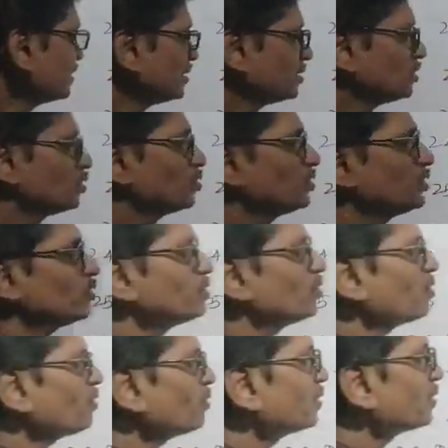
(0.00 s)
do you
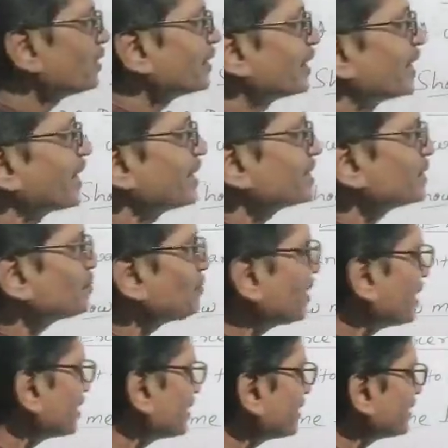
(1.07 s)
know Dash made
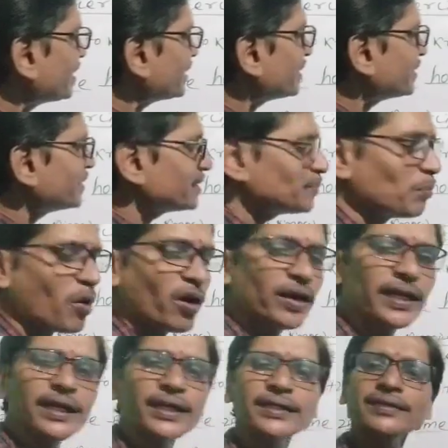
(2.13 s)
the tea this morning?